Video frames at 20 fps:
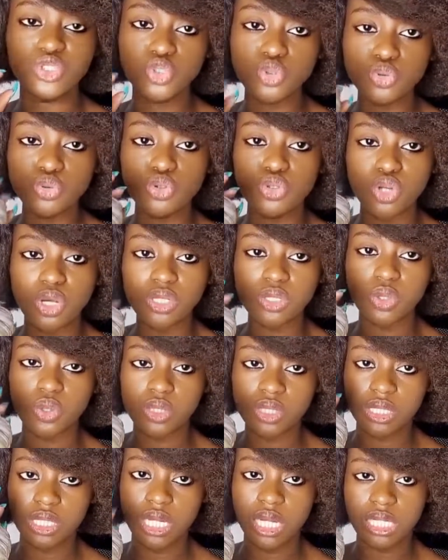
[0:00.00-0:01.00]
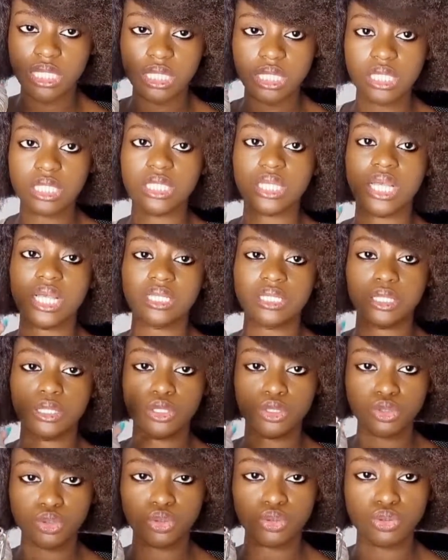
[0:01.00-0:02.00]
do not consider this as a
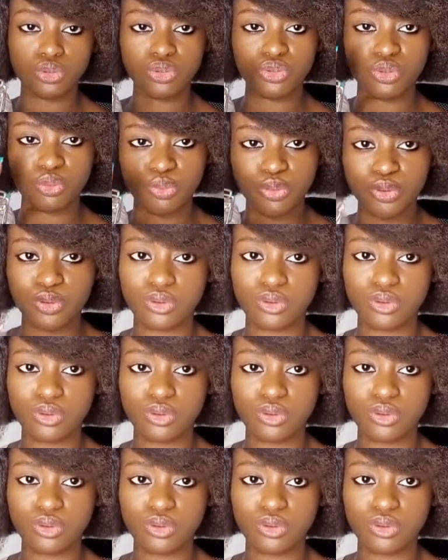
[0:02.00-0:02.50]
discontinued